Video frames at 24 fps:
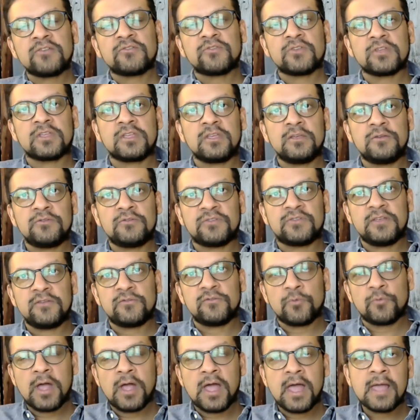dress that
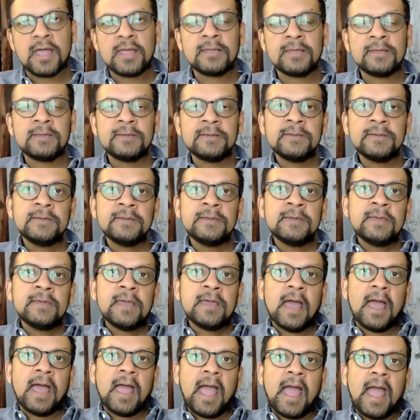QCs wear,
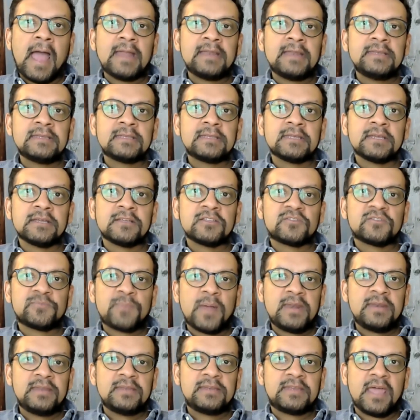and
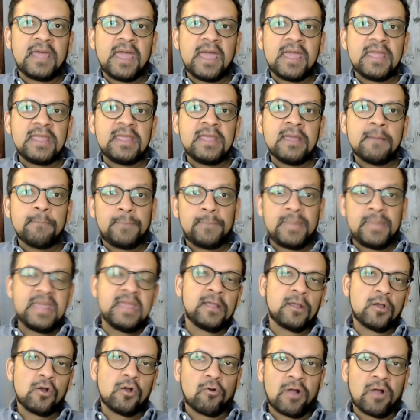spend a day
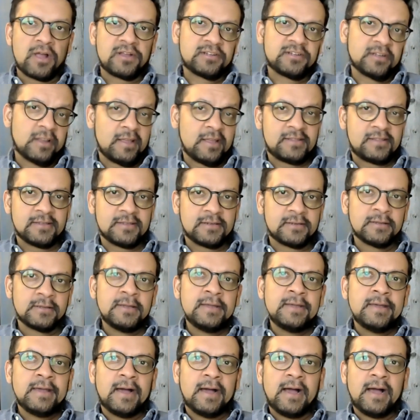being congratulated.
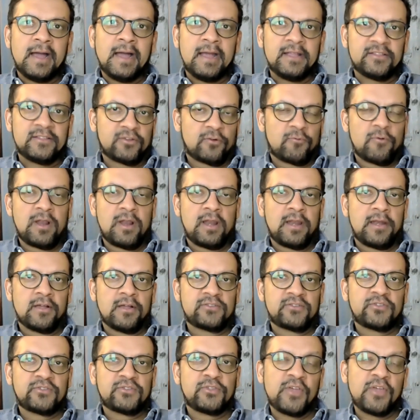It's a really
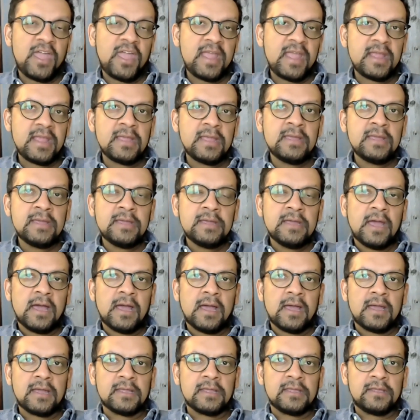nice thing.
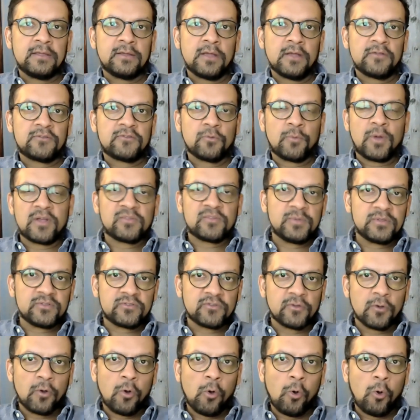You go to
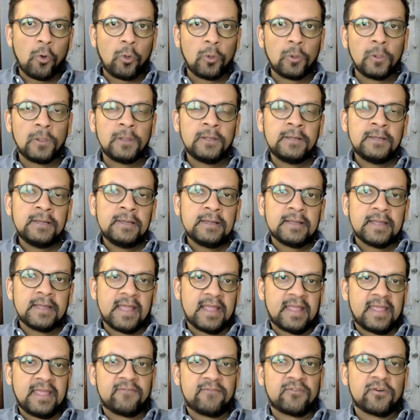Westminster Hall,
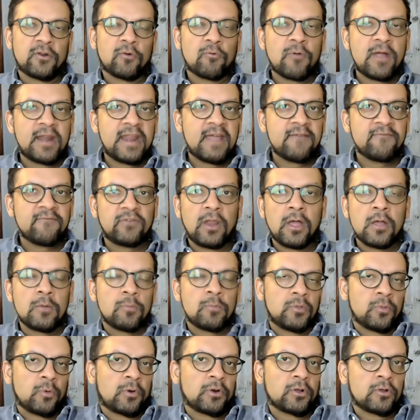get given a red
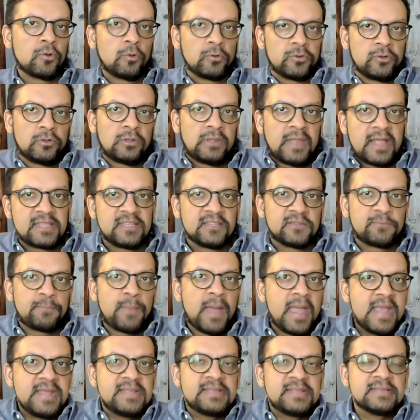envelope with what are called your letters
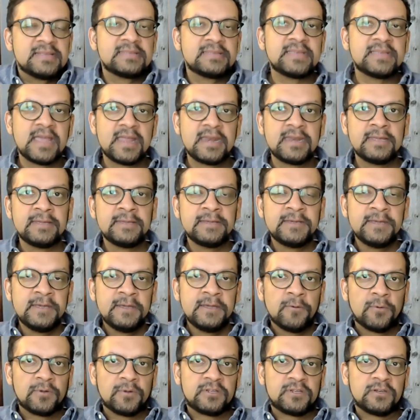patent in,
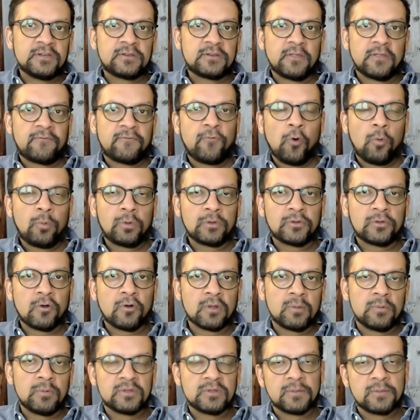which is the formal
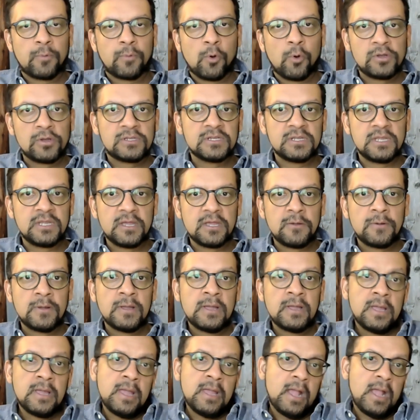document appointing you.
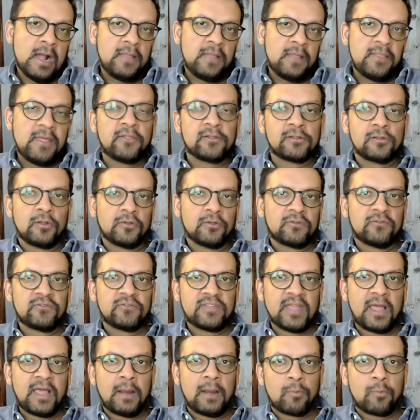And then there's lots
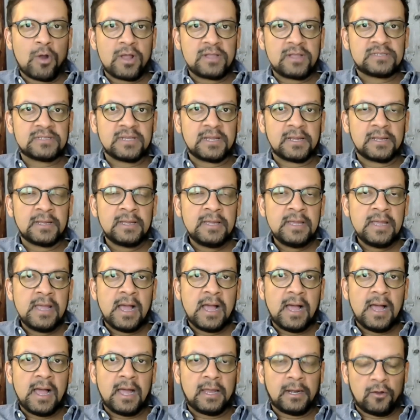of celebrating
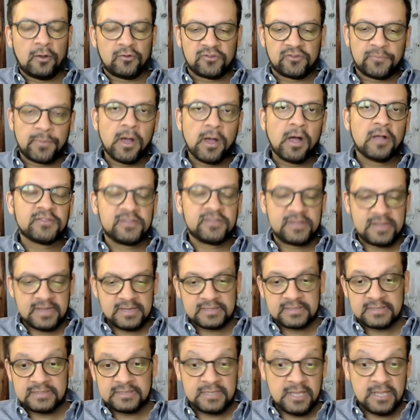and lots of
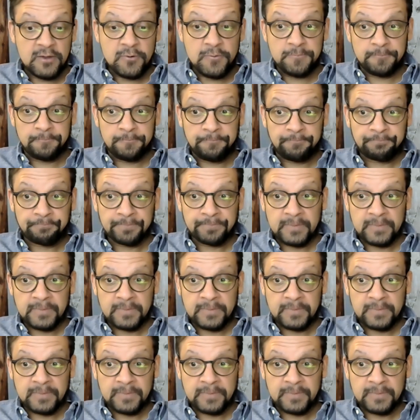partying to do.